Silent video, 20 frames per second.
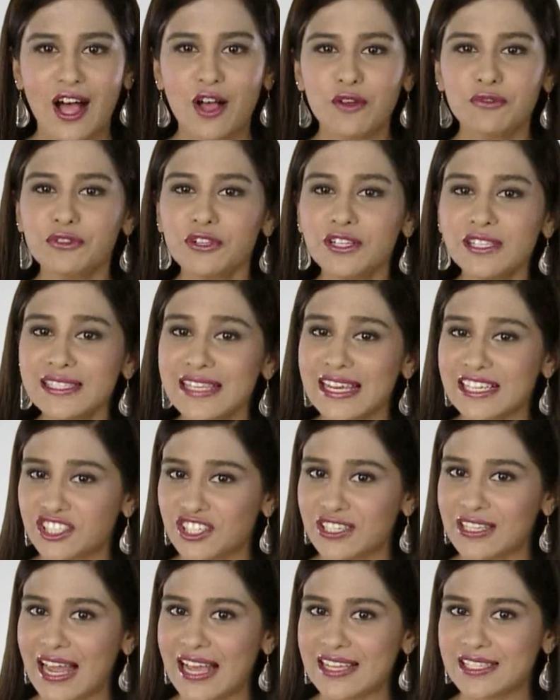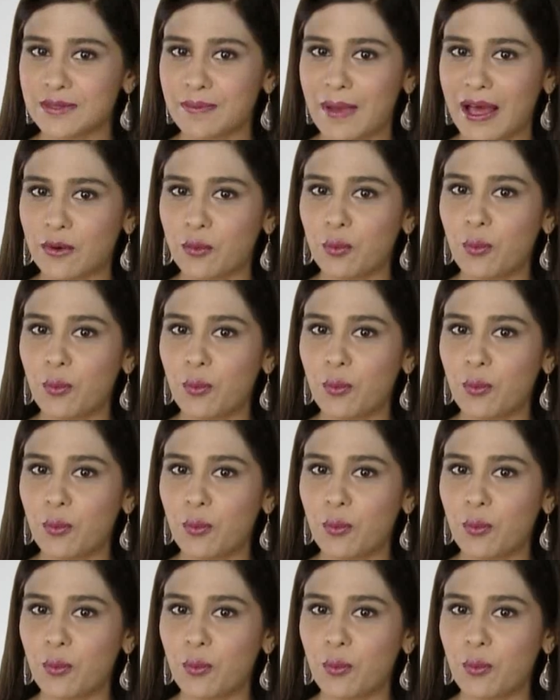A full session lasts about